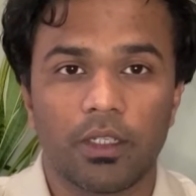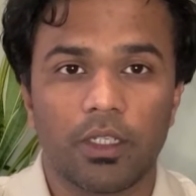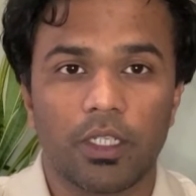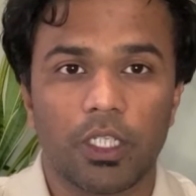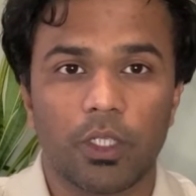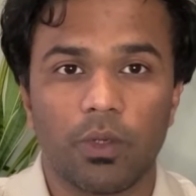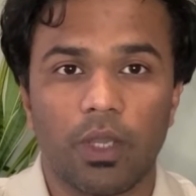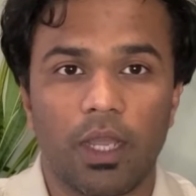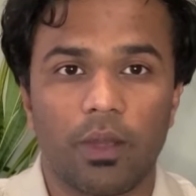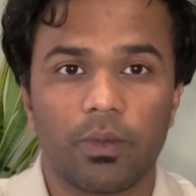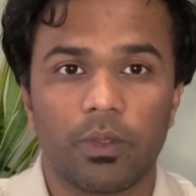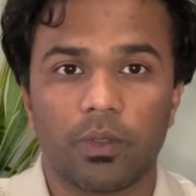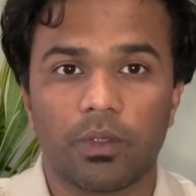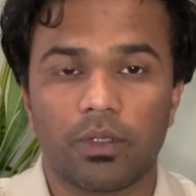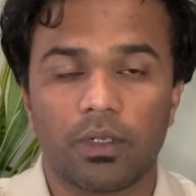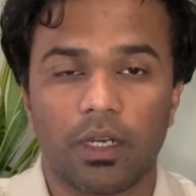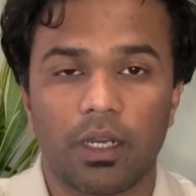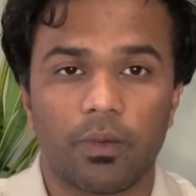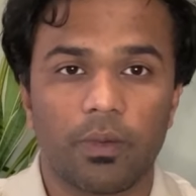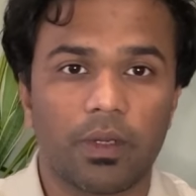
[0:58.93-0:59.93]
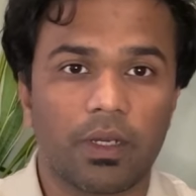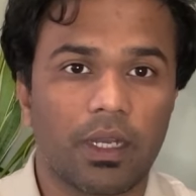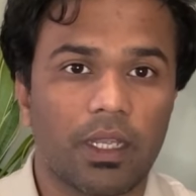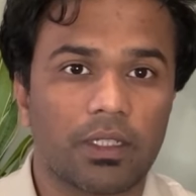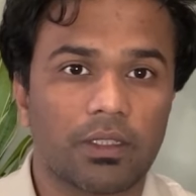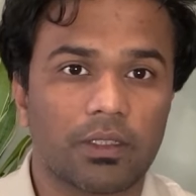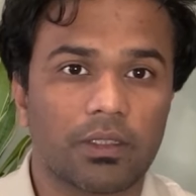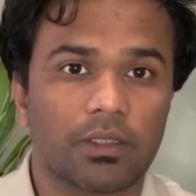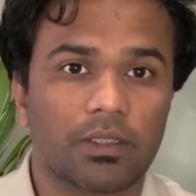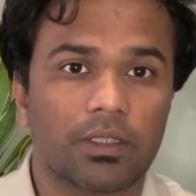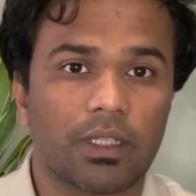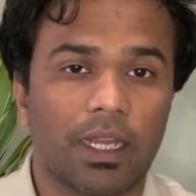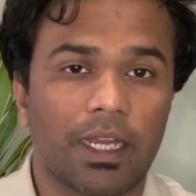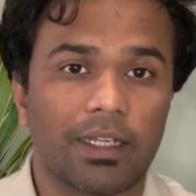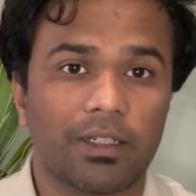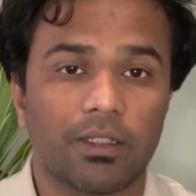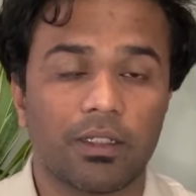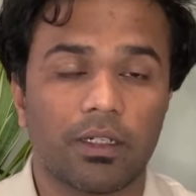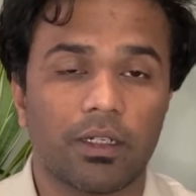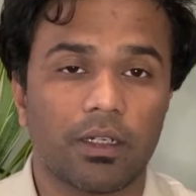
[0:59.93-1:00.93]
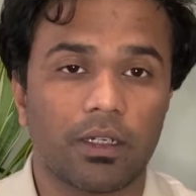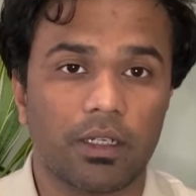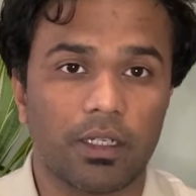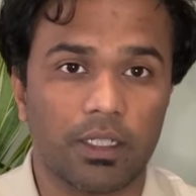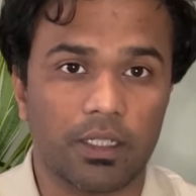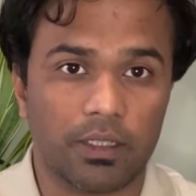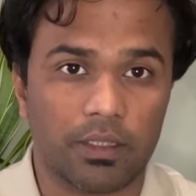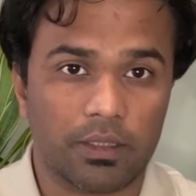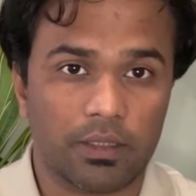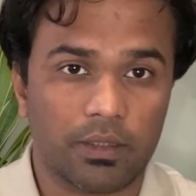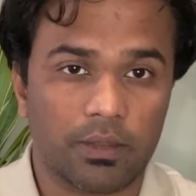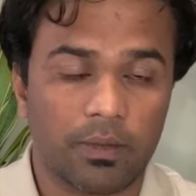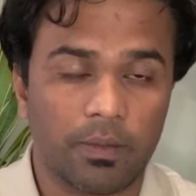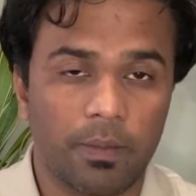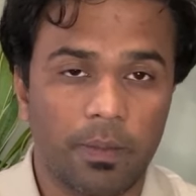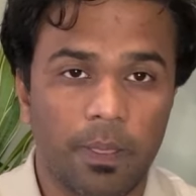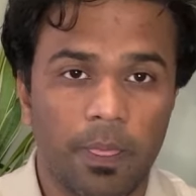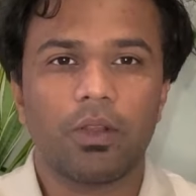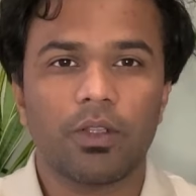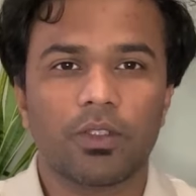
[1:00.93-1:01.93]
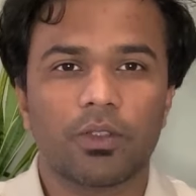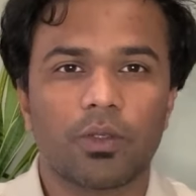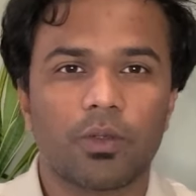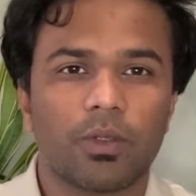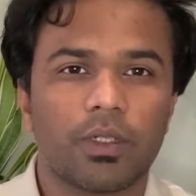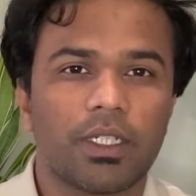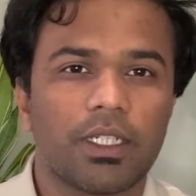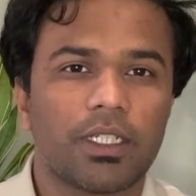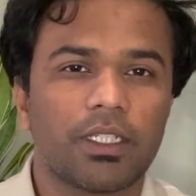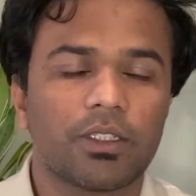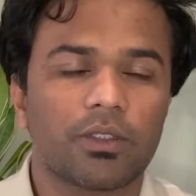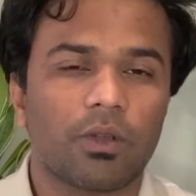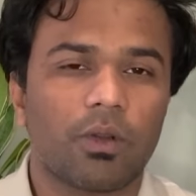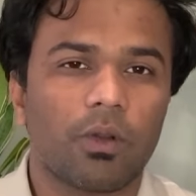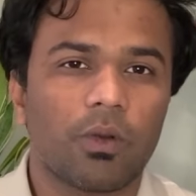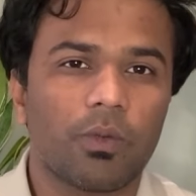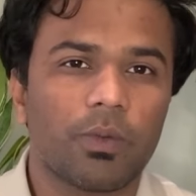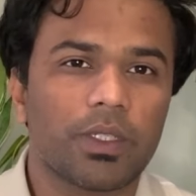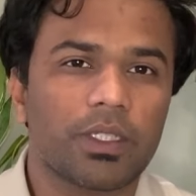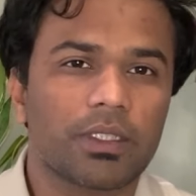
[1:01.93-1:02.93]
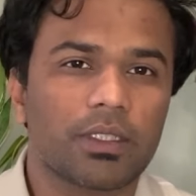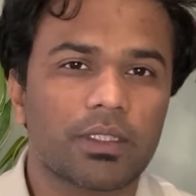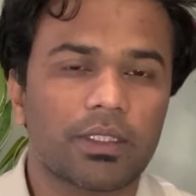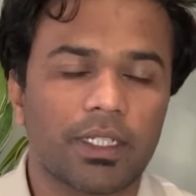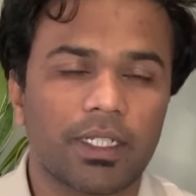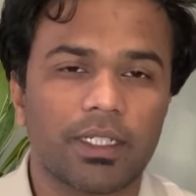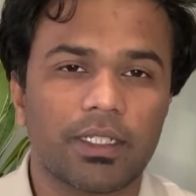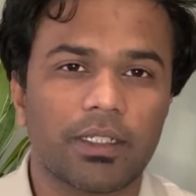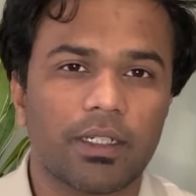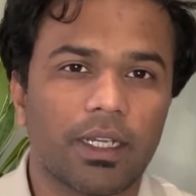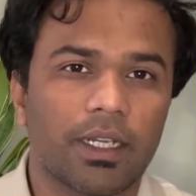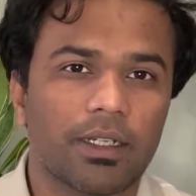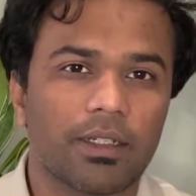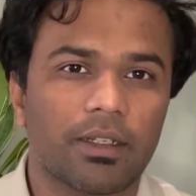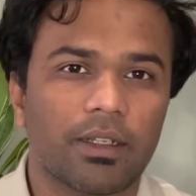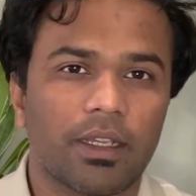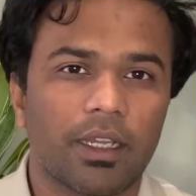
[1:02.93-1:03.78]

you have your driving license at the earliest. Also, it is always said that